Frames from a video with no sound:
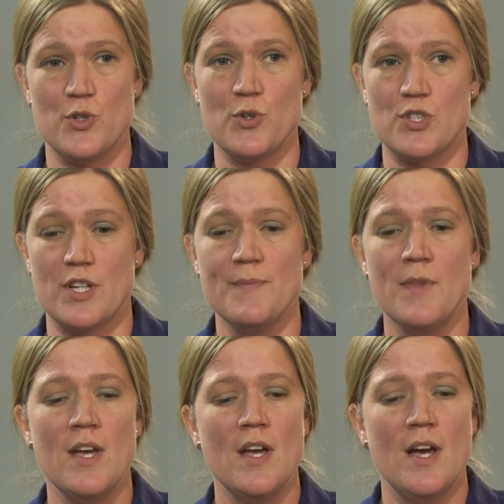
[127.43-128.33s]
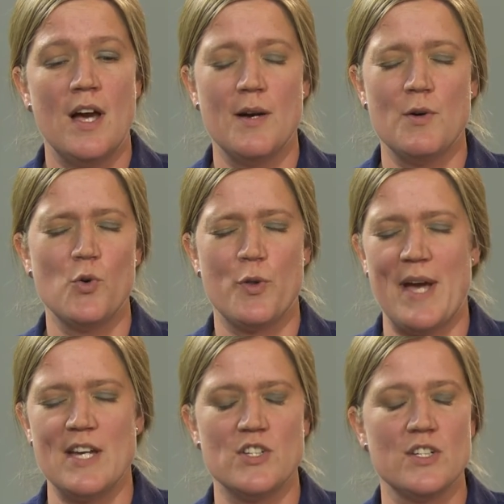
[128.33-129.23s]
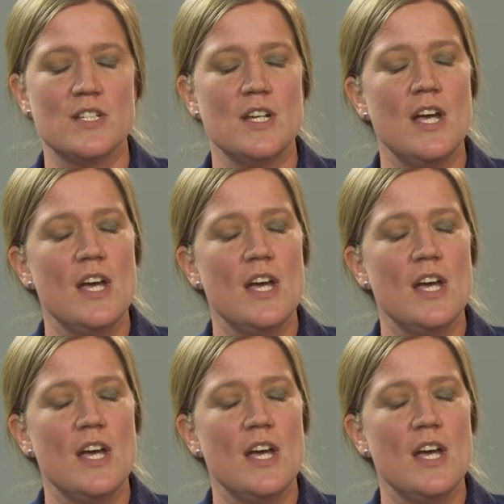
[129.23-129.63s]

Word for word: doctor mm -hmm. uh, or the patient.